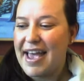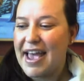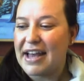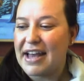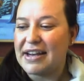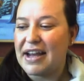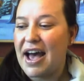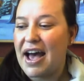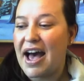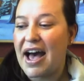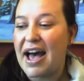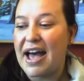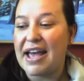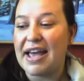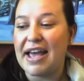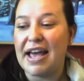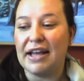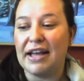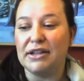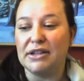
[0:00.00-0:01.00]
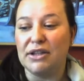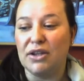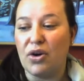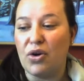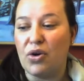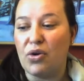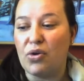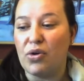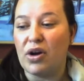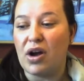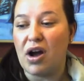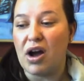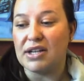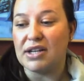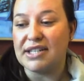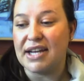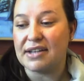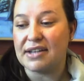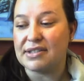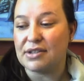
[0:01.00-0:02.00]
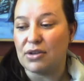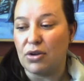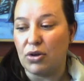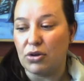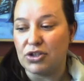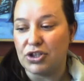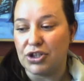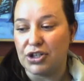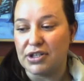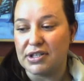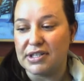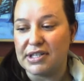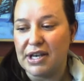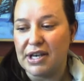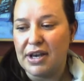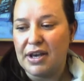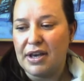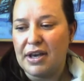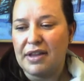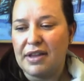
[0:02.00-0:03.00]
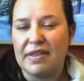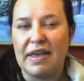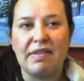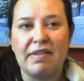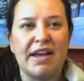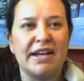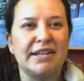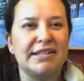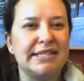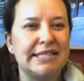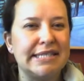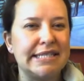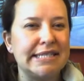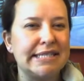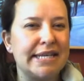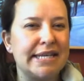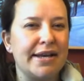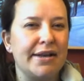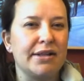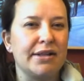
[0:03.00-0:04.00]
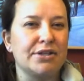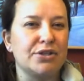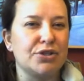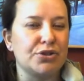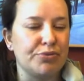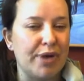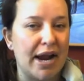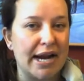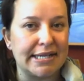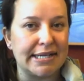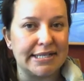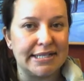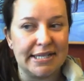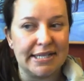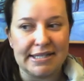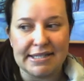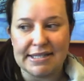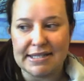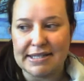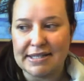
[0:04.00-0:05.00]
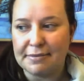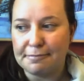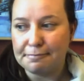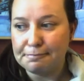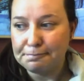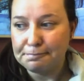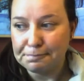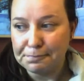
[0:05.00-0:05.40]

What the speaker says: And high and low context cultures. They like detail and directness.